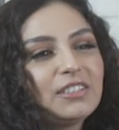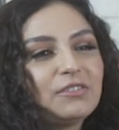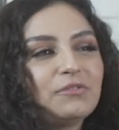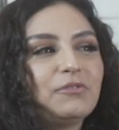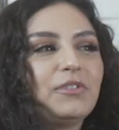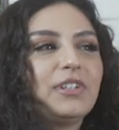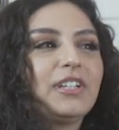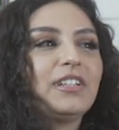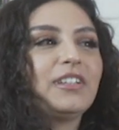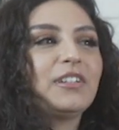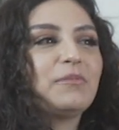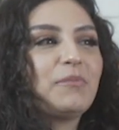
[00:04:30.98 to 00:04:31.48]

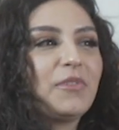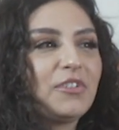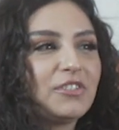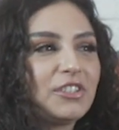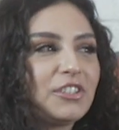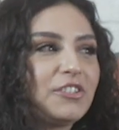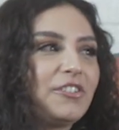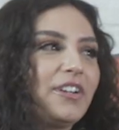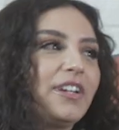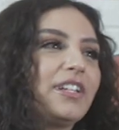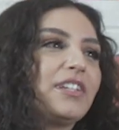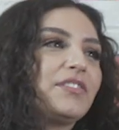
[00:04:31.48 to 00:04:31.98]
one of the
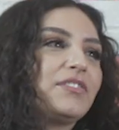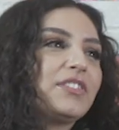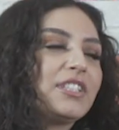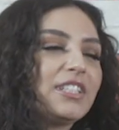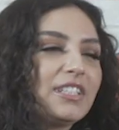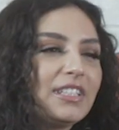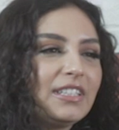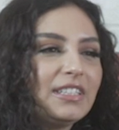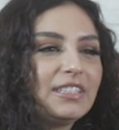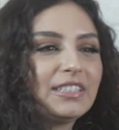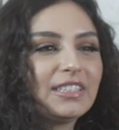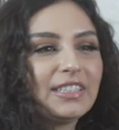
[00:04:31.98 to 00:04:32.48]
most creative
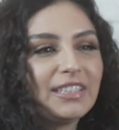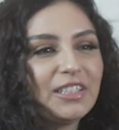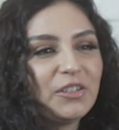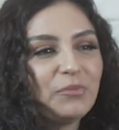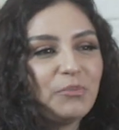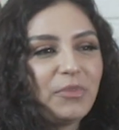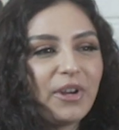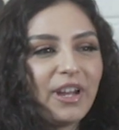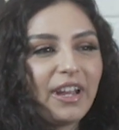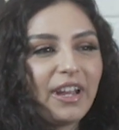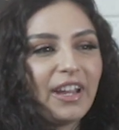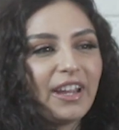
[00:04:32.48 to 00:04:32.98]
cities in the
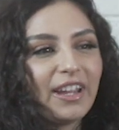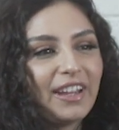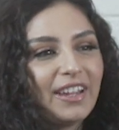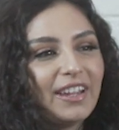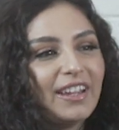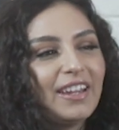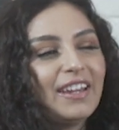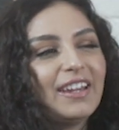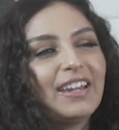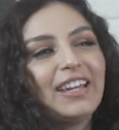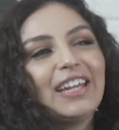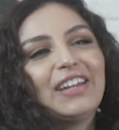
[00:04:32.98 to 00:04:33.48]
Bay,
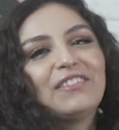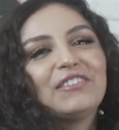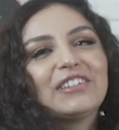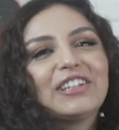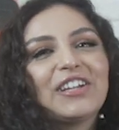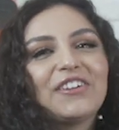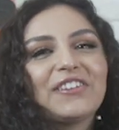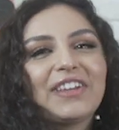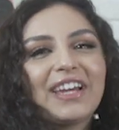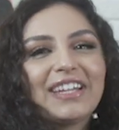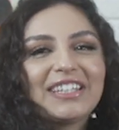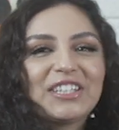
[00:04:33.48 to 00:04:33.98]
even
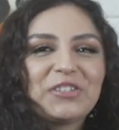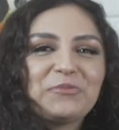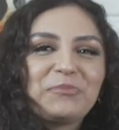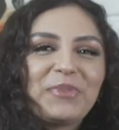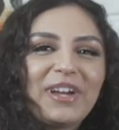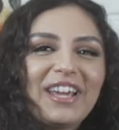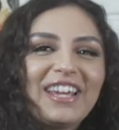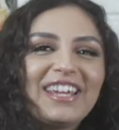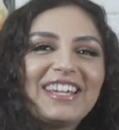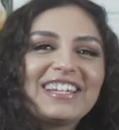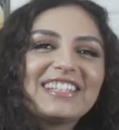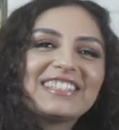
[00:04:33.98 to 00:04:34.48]
though that
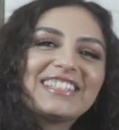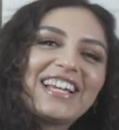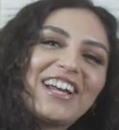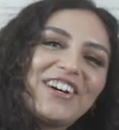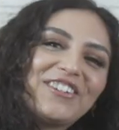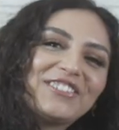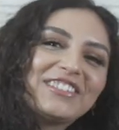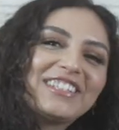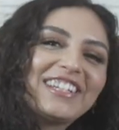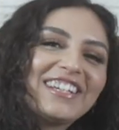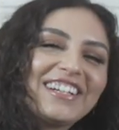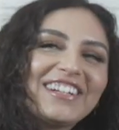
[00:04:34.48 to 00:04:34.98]
debate is
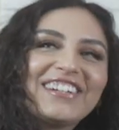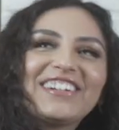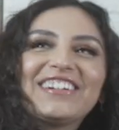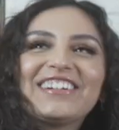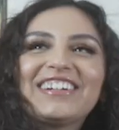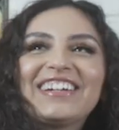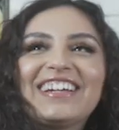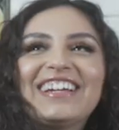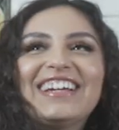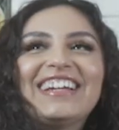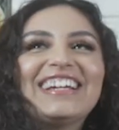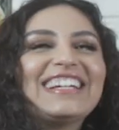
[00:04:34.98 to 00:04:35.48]
out there.
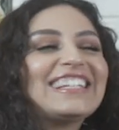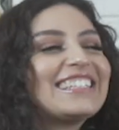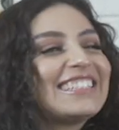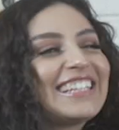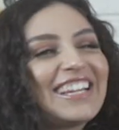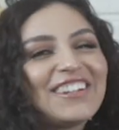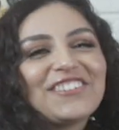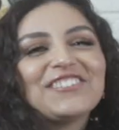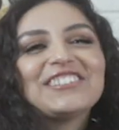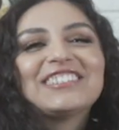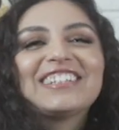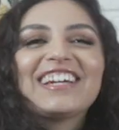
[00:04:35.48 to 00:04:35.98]

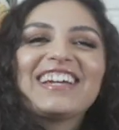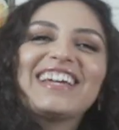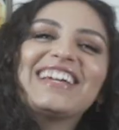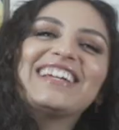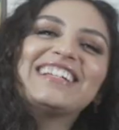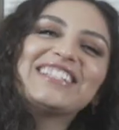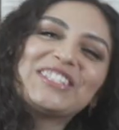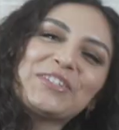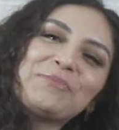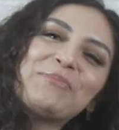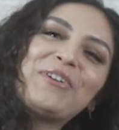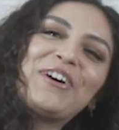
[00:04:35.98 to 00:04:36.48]
San Jose
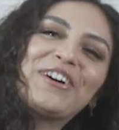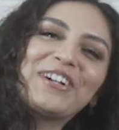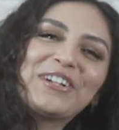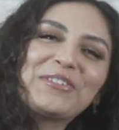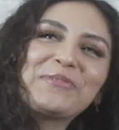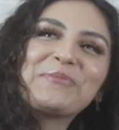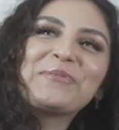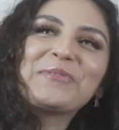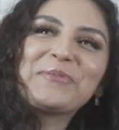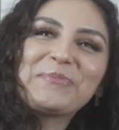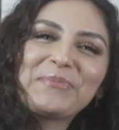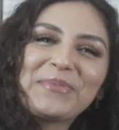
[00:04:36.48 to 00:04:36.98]
is a part
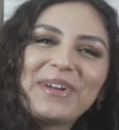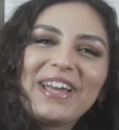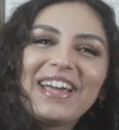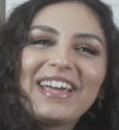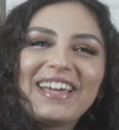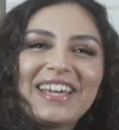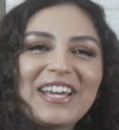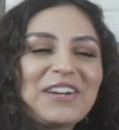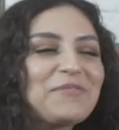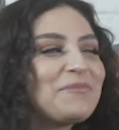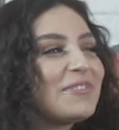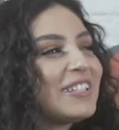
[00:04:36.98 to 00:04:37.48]
of the
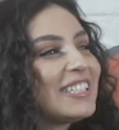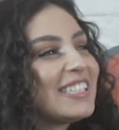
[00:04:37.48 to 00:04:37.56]
Bay. I'm gonna